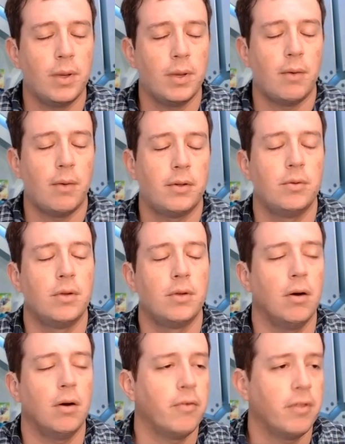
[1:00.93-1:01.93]
I want to
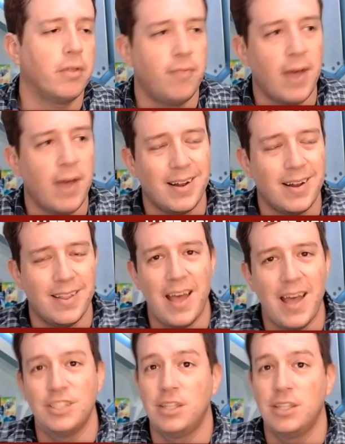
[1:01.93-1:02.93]
go over the fact
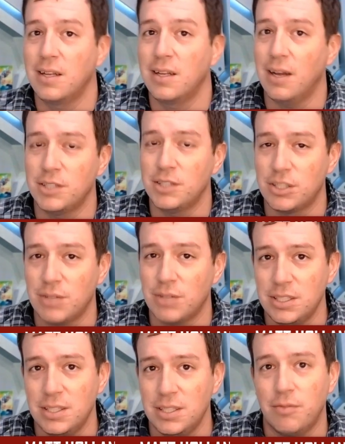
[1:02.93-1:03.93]
that Gen Con
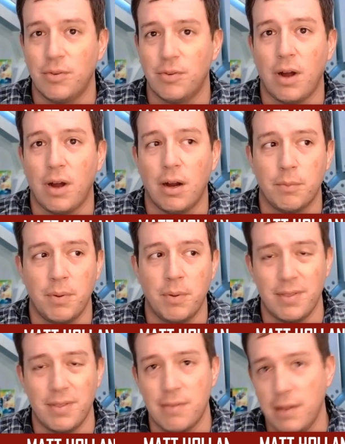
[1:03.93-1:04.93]
registration for our Prince
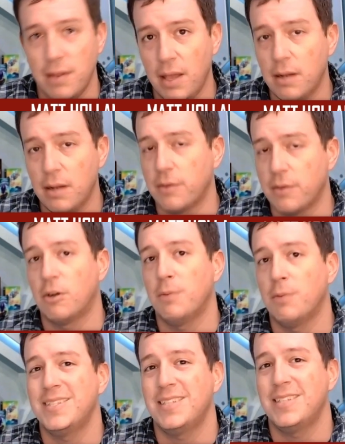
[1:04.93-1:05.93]
of the City and other
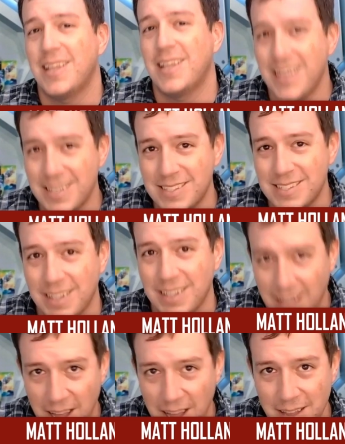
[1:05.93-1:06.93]
tournaments is
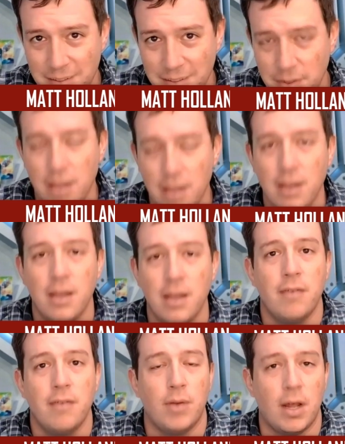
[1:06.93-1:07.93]
live.
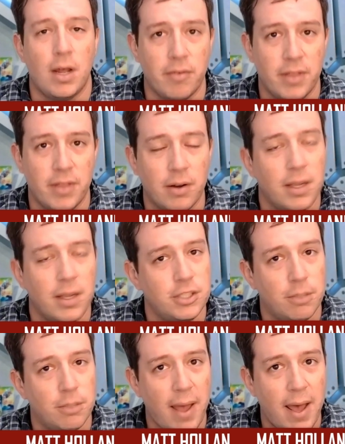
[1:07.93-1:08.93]
If you head over there, get
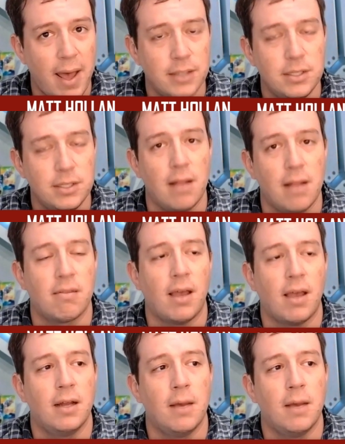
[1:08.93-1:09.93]
your badge, and
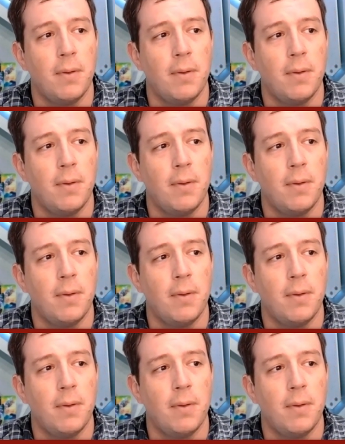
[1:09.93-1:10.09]
sign up.